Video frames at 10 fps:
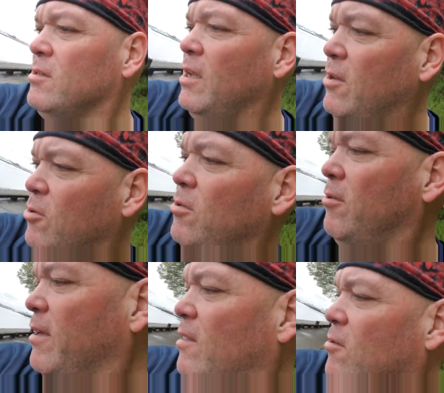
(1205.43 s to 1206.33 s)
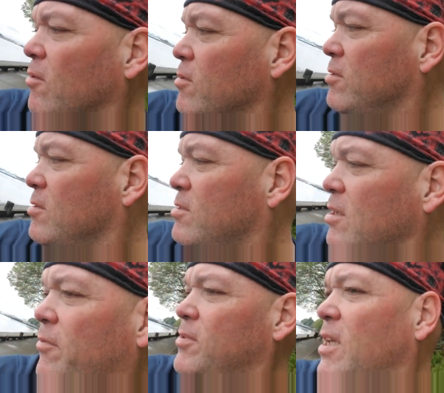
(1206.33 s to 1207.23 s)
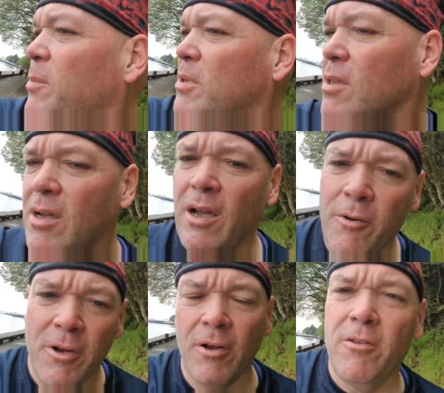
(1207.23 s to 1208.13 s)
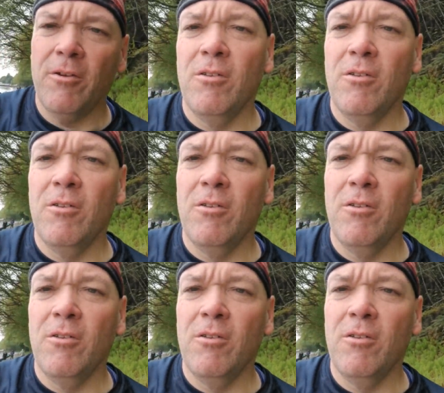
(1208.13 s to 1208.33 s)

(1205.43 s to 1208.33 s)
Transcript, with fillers: Kind of cool though, they got little stuff stamped in the concrete in there,